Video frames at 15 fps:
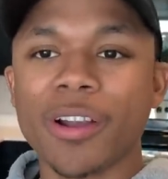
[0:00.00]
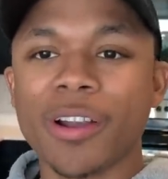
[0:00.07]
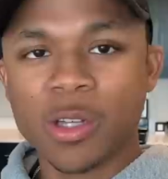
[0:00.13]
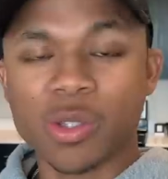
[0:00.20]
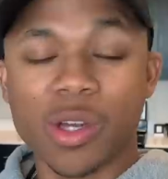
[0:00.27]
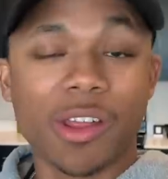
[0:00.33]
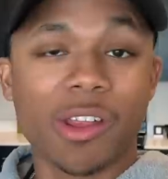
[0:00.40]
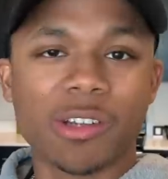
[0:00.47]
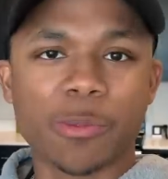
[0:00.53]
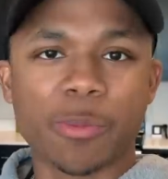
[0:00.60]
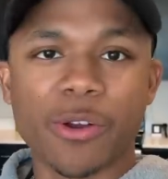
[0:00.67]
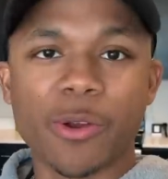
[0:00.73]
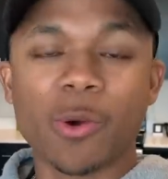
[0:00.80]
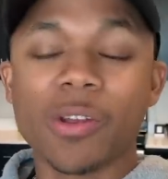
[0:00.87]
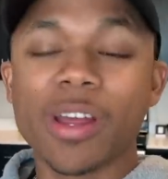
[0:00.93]
So I thought that was a
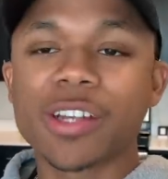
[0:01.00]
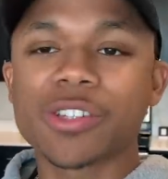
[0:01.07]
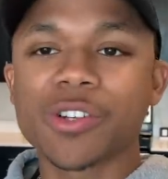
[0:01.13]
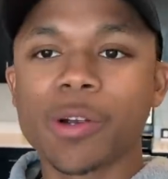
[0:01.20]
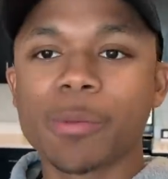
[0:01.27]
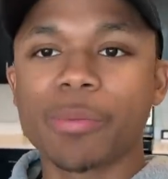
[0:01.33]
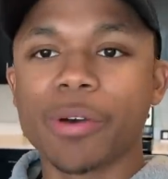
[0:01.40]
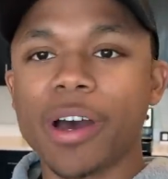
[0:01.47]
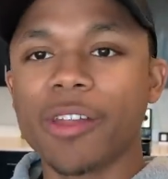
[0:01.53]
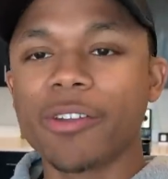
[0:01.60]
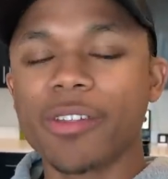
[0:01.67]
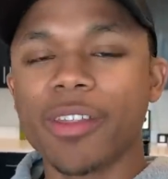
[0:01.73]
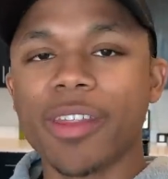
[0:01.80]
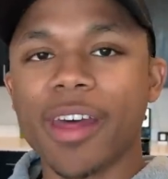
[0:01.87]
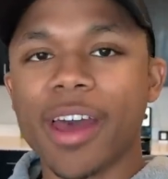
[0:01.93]
pretty cool lecture, but other
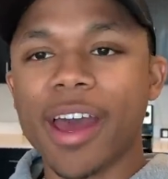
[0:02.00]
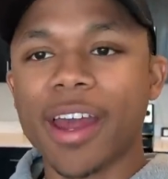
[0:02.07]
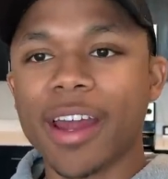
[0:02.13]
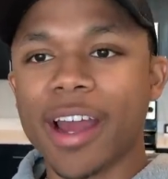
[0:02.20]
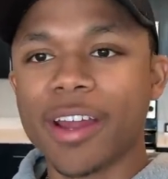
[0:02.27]
than that,